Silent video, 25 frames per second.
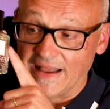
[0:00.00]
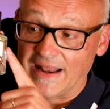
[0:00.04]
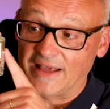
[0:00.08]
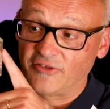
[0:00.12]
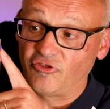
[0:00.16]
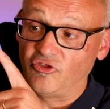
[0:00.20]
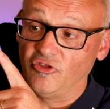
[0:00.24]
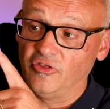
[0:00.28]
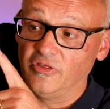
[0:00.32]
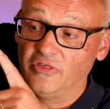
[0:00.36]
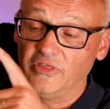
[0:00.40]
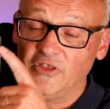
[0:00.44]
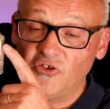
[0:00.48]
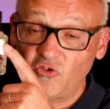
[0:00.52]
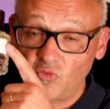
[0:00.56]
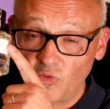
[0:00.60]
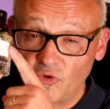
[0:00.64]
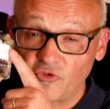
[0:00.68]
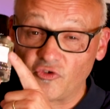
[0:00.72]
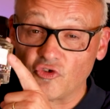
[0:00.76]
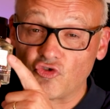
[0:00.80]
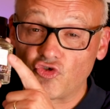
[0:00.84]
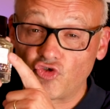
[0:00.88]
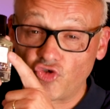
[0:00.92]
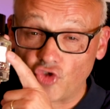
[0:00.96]
Actually, this
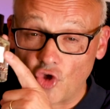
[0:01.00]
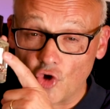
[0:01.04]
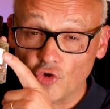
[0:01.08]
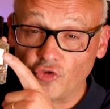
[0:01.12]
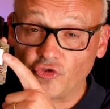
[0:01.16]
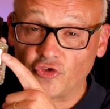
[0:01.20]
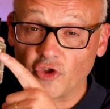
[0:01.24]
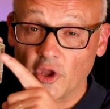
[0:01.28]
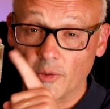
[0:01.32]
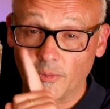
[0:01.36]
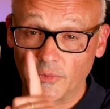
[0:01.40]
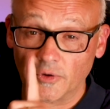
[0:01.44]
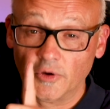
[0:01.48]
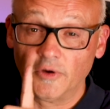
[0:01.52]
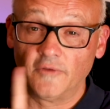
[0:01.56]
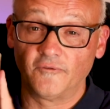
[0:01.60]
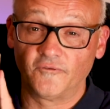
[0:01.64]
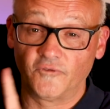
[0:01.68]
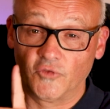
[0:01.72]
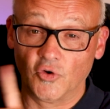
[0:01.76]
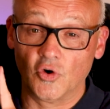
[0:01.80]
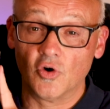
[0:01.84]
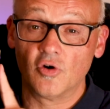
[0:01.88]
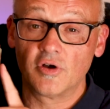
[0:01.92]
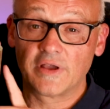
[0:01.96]
was a showstopper
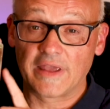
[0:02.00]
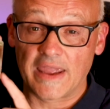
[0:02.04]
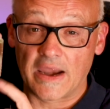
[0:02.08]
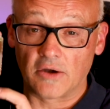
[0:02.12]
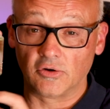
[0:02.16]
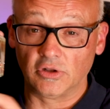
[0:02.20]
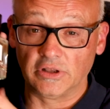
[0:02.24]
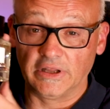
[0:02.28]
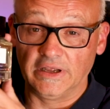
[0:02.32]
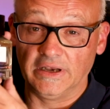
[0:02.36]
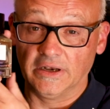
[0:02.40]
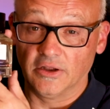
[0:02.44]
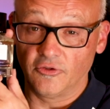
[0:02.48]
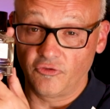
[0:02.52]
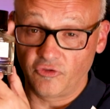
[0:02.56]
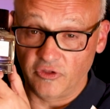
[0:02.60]
for Carolina.